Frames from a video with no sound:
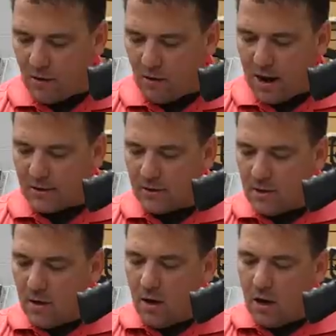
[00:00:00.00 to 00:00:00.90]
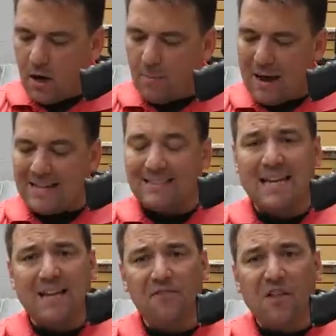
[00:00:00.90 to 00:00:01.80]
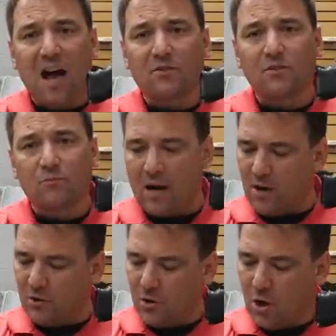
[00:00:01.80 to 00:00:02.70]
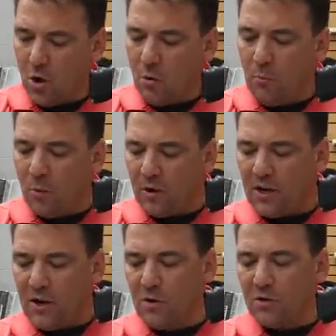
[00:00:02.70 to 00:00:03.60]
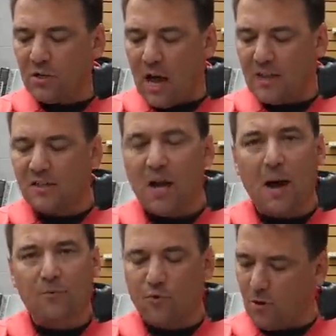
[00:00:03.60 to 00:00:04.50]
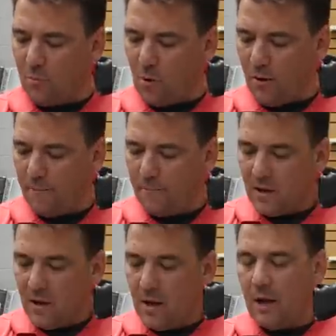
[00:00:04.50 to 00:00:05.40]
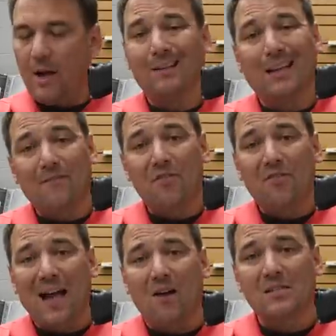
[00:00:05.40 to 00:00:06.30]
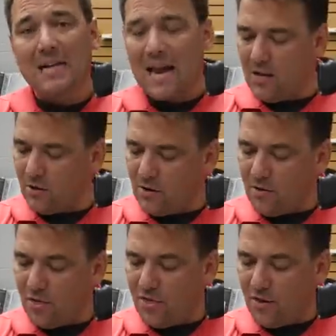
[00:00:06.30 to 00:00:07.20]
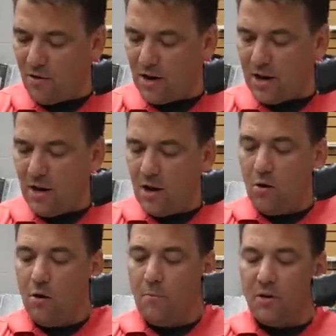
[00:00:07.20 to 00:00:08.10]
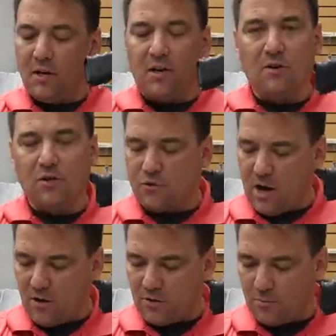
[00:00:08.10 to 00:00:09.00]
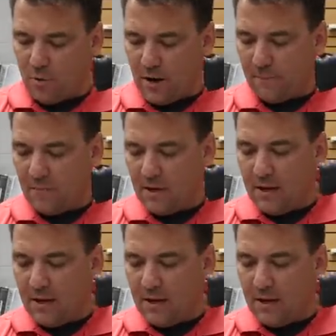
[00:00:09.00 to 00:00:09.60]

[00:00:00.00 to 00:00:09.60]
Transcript: cracked. At 10,000 rounds, we put in a new slide stop trigger bar. 11,830, we put in a new striker spring.